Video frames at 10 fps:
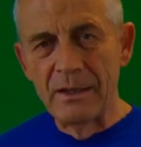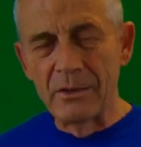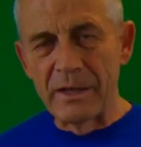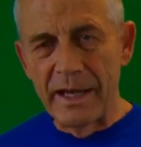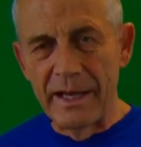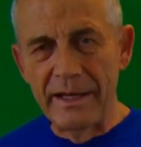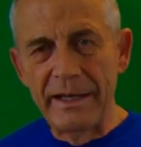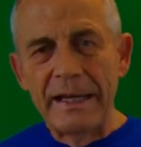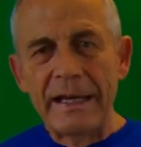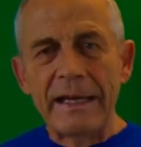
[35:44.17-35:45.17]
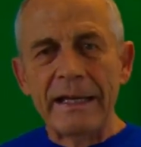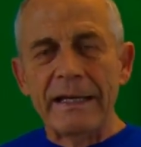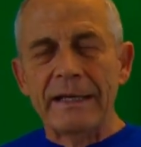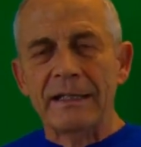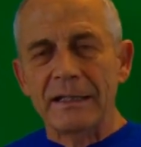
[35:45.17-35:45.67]
Okay?
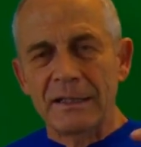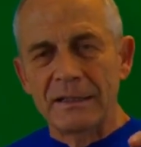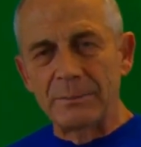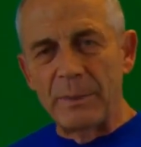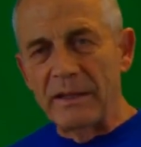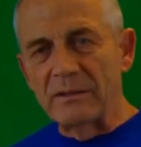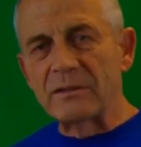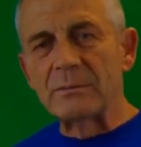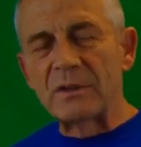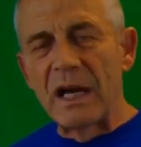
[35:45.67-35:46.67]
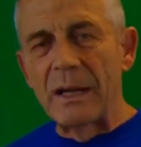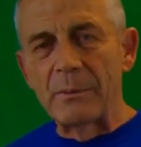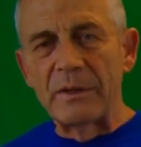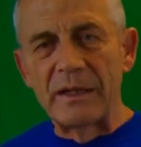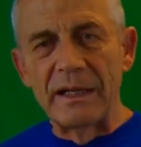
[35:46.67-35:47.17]
Spend some
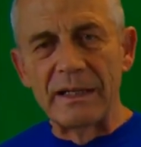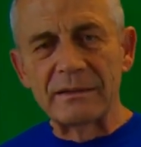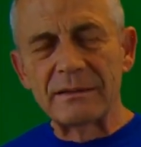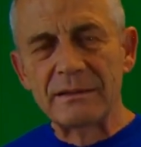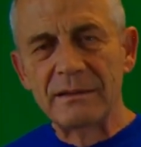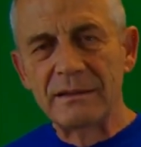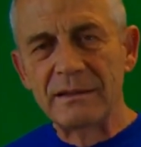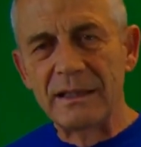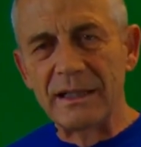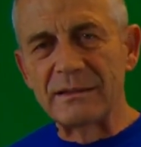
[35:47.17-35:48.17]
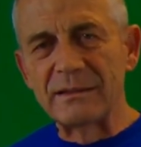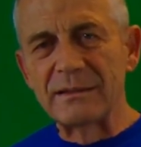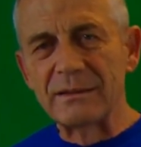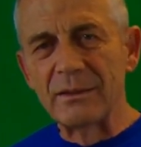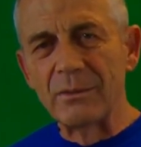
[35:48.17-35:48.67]
time with this.
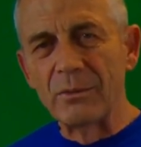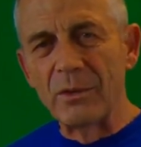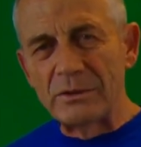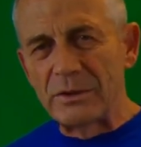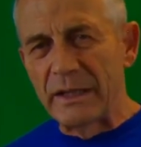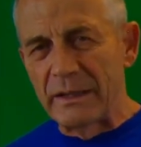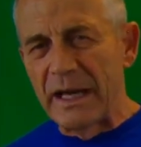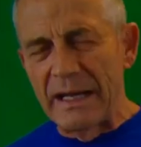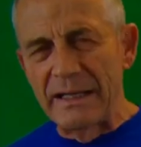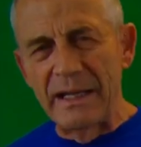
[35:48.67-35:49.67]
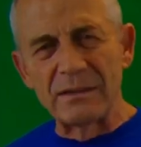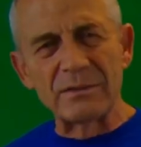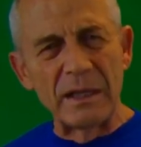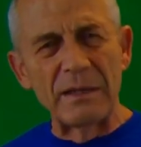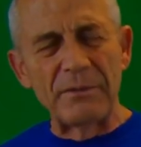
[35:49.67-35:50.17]
Once you get the idea,
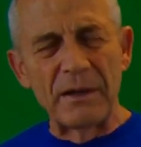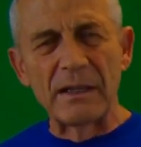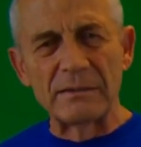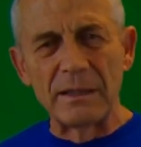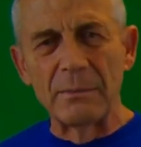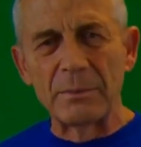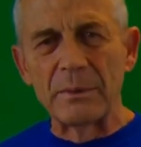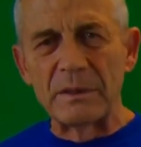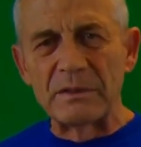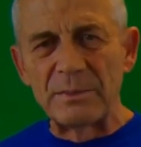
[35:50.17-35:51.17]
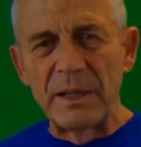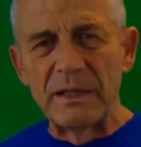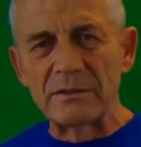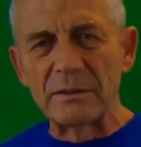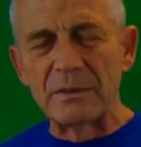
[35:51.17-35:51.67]
it's really fairly simple, but
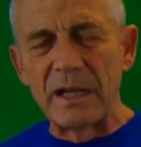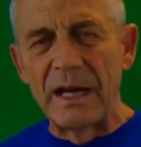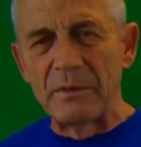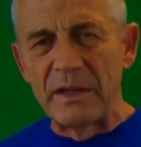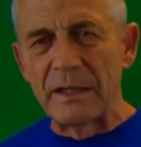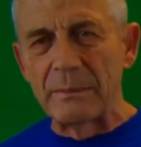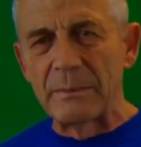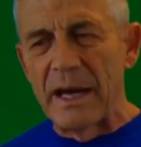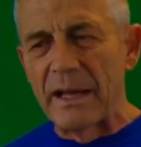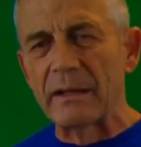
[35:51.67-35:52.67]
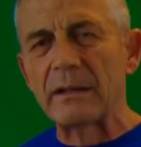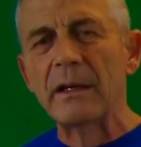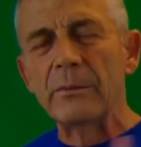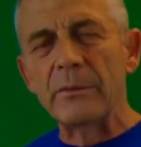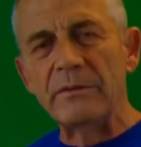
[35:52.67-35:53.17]
spend some time, think about it,
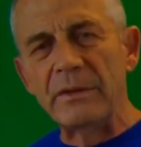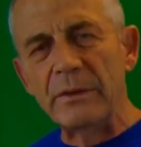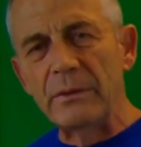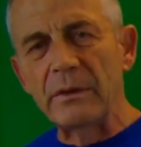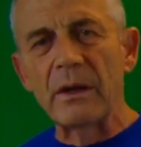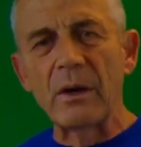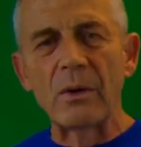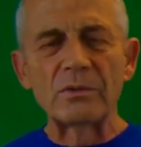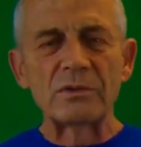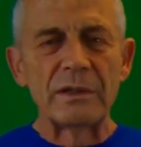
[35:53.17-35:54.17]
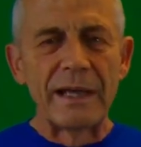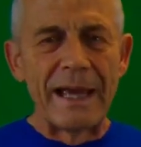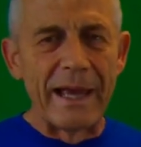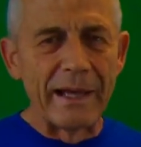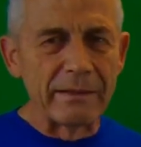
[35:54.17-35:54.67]
review the notes
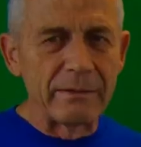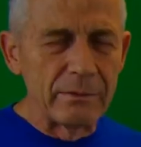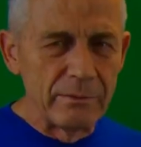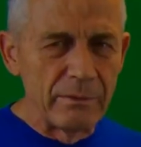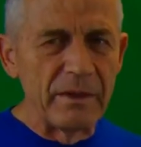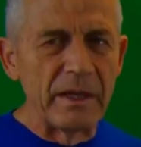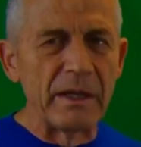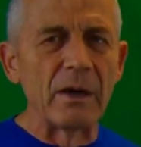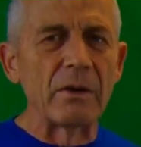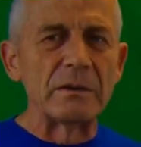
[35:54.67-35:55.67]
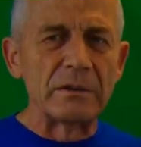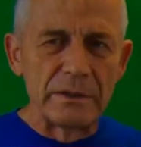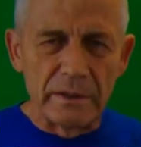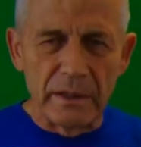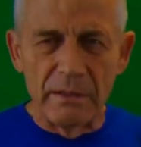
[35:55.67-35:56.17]
and the video
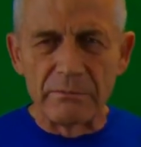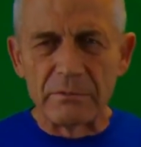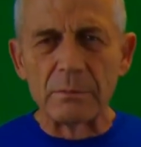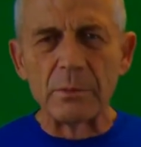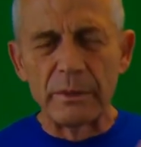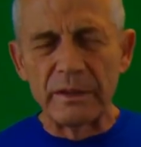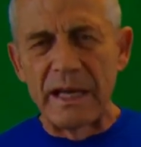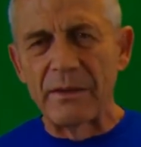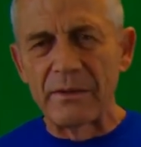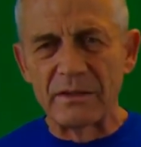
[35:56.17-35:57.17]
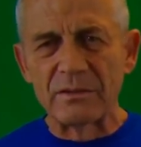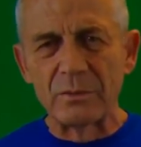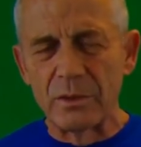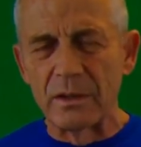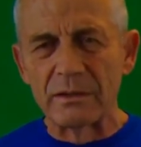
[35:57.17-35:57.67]
until you're comfortable with how this
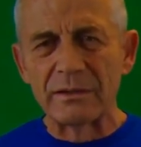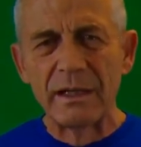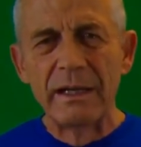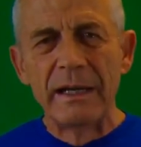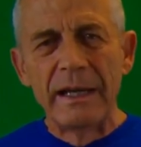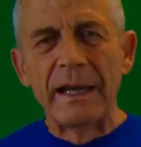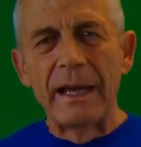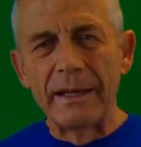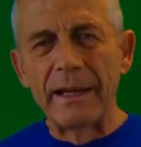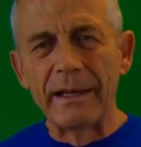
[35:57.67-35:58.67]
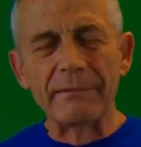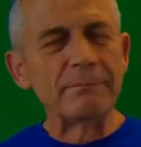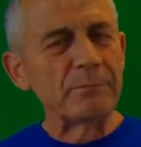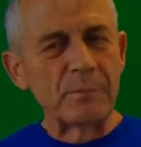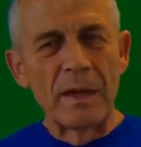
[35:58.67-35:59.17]
works, and
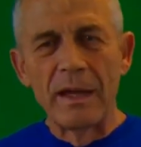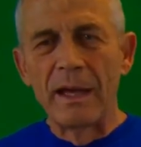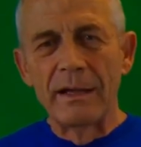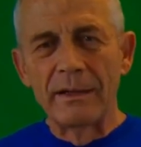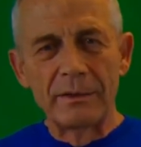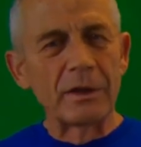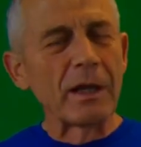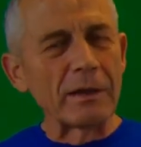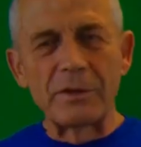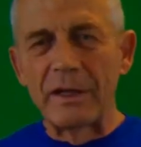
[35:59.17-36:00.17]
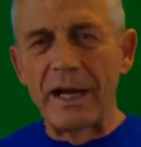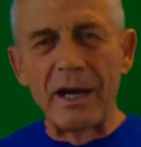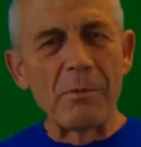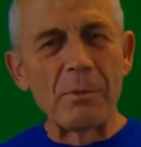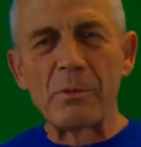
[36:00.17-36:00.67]
then good to you.
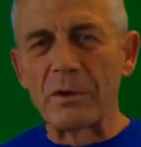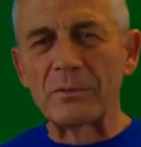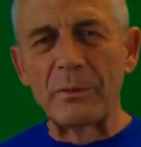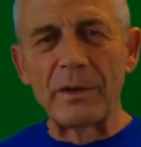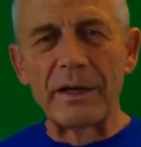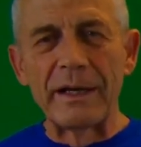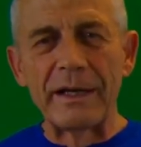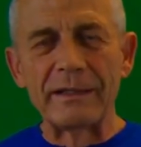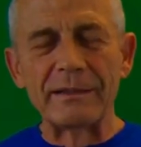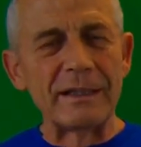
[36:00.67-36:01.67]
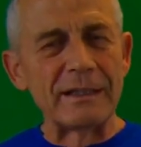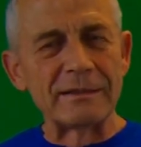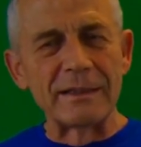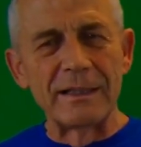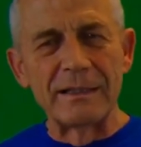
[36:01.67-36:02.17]
I hope it works for you.
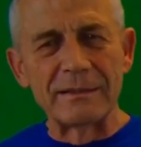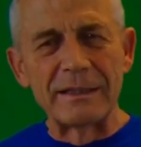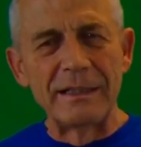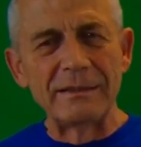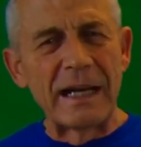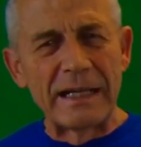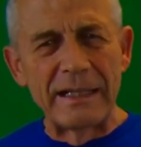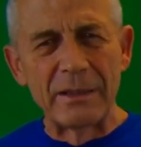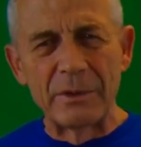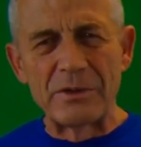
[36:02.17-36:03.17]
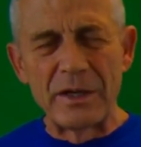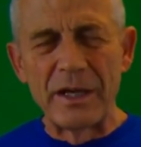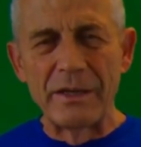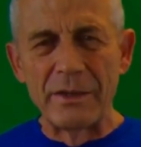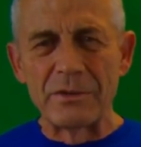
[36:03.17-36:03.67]
It's an easy idea once you
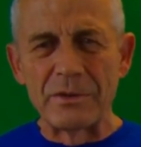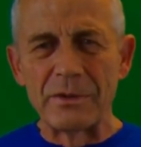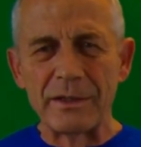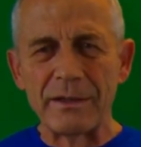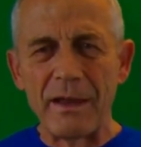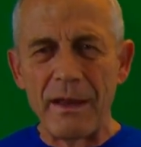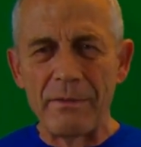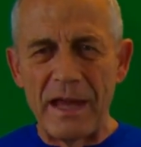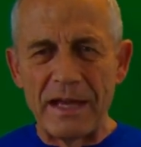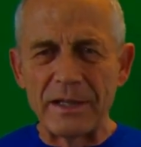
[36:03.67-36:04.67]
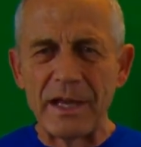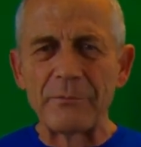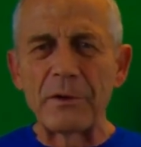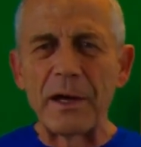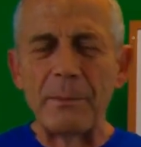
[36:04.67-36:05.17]
get used to it. And thanks
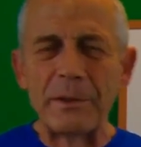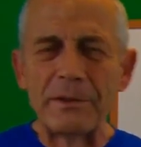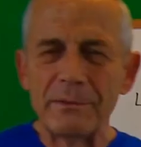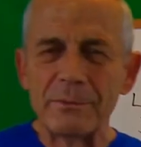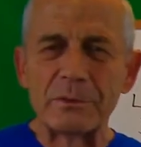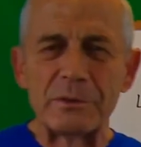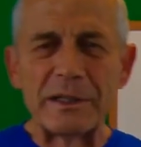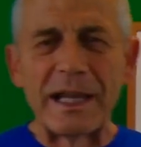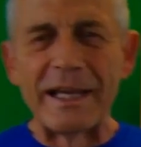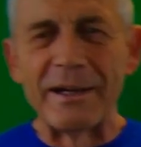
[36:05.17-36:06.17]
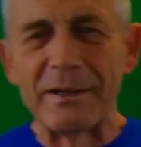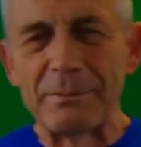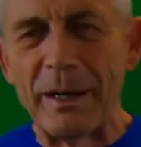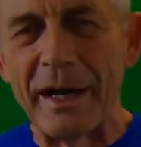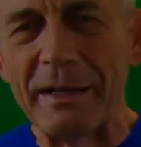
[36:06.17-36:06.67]
again for coming. We'll see you later.
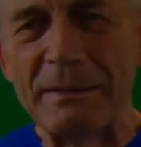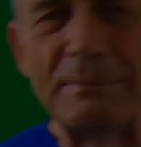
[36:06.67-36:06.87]
Bye.